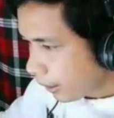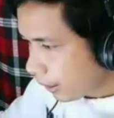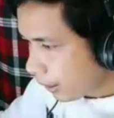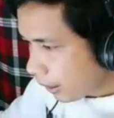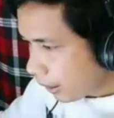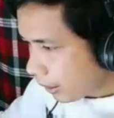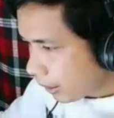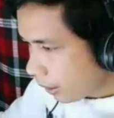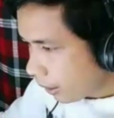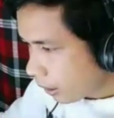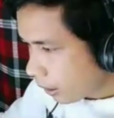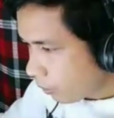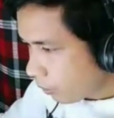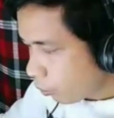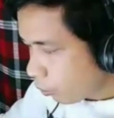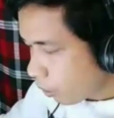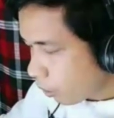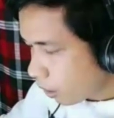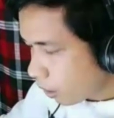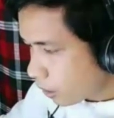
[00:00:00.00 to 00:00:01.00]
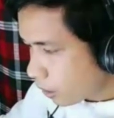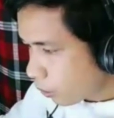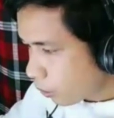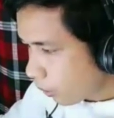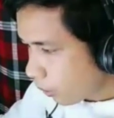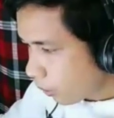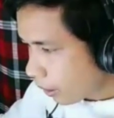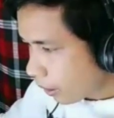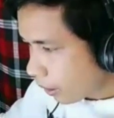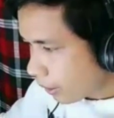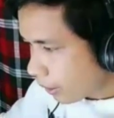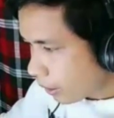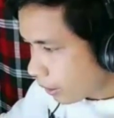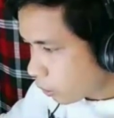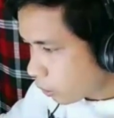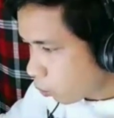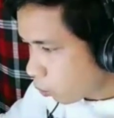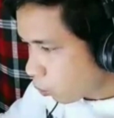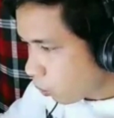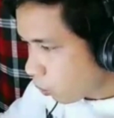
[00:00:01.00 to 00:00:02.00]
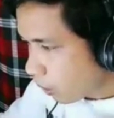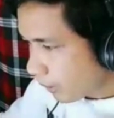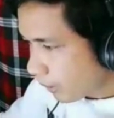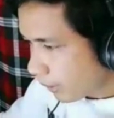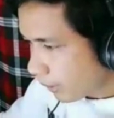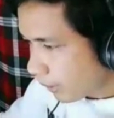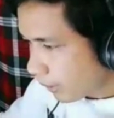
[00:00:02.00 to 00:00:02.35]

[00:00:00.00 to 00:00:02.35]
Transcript: And negative 1 squared is 1.